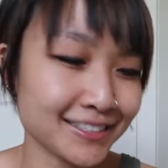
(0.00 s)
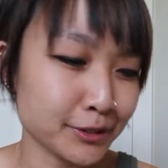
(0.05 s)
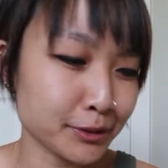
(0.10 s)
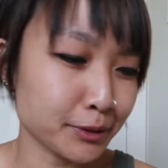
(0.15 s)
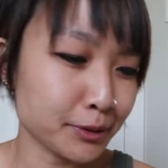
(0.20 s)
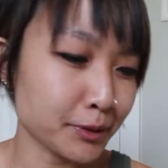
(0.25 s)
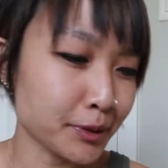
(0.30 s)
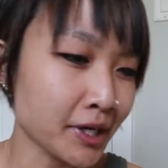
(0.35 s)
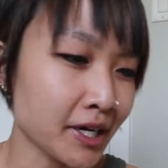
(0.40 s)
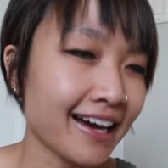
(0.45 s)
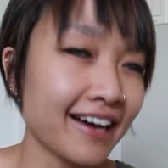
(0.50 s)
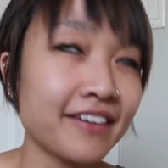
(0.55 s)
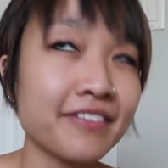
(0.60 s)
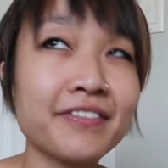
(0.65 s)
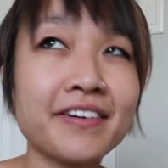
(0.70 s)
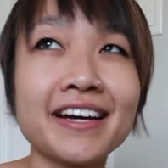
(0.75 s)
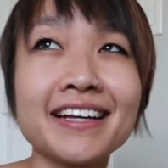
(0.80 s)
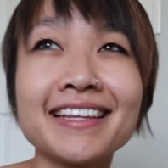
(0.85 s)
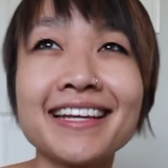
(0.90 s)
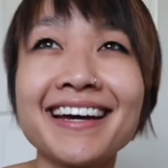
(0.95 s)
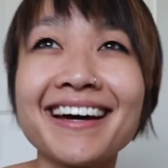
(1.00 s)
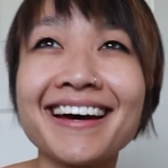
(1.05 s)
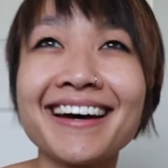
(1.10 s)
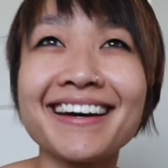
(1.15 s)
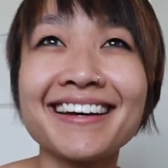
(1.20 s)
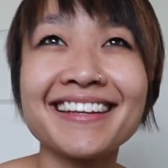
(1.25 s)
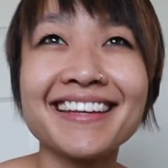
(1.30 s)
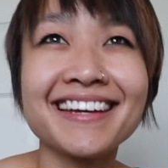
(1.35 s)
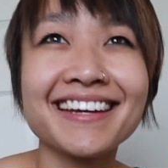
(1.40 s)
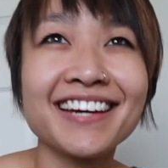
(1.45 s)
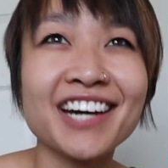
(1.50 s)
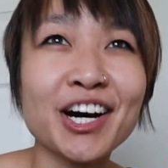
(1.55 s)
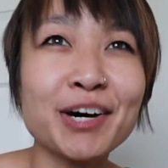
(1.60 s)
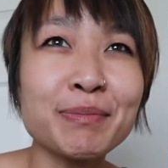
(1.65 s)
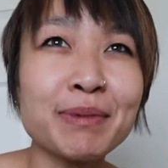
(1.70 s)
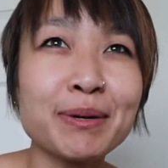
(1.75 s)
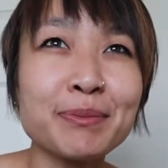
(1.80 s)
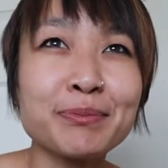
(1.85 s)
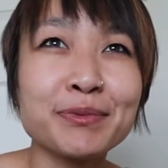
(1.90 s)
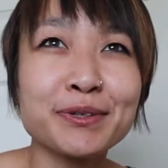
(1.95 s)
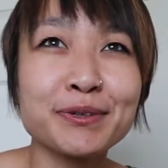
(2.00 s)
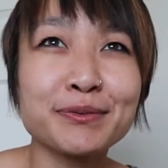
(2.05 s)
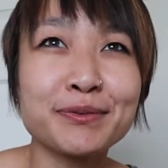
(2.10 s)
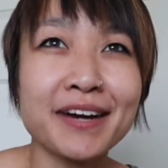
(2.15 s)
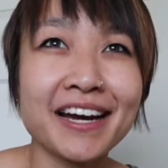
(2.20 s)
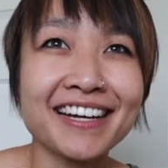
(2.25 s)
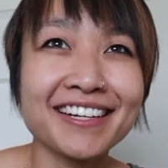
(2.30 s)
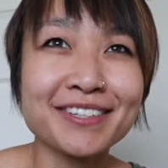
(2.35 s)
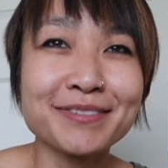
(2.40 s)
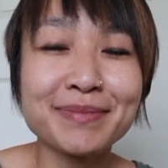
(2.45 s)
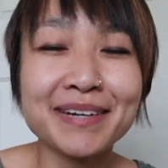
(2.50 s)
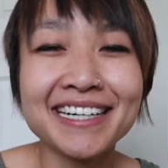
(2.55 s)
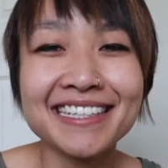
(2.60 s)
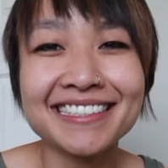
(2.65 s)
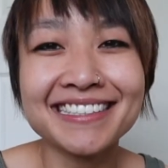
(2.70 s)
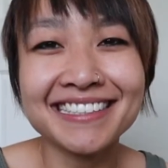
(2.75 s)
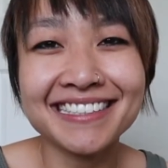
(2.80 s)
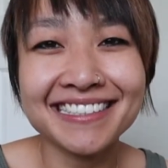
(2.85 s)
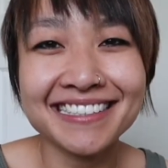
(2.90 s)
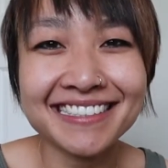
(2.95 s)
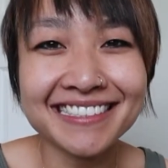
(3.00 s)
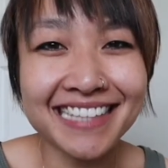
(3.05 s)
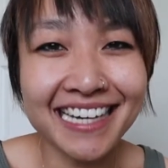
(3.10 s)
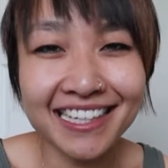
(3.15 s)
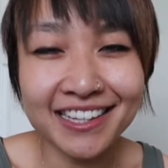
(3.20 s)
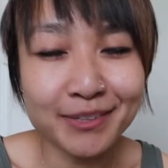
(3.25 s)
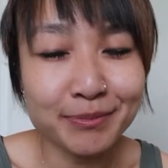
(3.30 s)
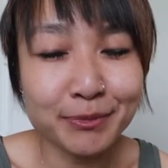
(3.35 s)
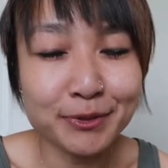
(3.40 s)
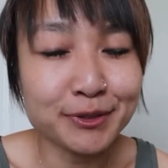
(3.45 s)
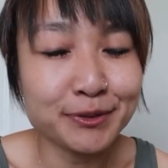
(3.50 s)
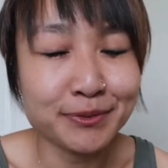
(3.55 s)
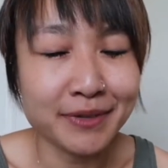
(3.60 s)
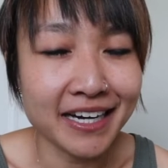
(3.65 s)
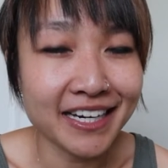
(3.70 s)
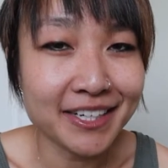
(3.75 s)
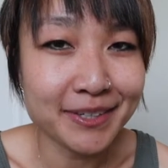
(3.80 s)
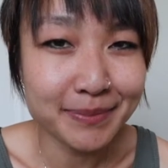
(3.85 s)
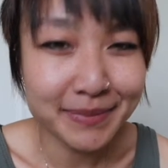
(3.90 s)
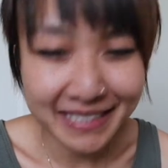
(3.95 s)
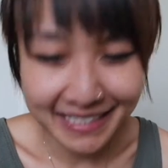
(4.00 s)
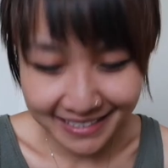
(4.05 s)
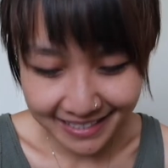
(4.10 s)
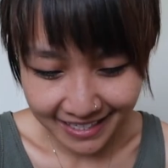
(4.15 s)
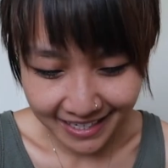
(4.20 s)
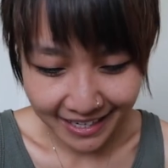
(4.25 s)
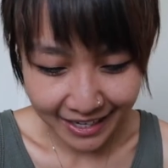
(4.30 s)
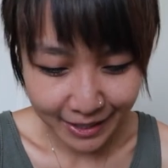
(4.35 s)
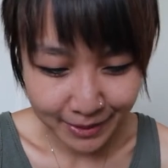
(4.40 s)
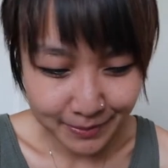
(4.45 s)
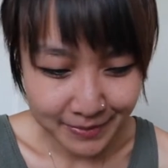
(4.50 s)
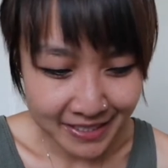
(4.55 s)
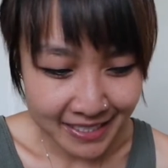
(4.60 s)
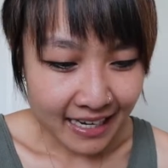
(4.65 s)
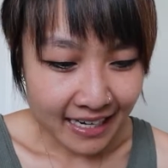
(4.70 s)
So I find that I like come up with random ideas at the most randomest times,